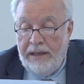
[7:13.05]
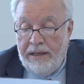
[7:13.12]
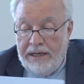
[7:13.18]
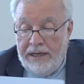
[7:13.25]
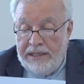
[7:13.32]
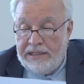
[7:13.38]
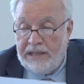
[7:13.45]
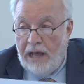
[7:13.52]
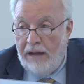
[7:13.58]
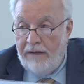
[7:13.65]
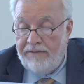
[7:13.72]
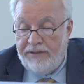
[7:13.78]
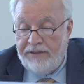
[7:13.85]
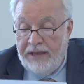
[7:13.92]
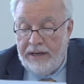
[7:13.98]

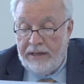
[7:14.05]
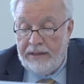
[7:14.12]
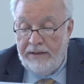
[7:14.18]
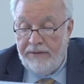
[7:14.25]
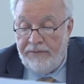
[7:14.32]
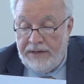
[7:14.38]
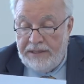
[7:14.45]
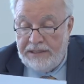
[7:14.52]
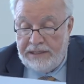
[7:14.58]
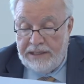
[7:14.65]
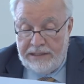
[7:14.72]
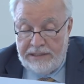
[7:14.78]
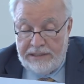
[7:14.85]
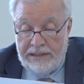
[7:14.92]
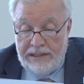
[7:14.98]
resolve their
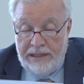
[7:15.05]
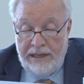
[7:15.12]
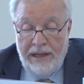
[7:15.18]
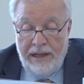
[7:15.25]
differences,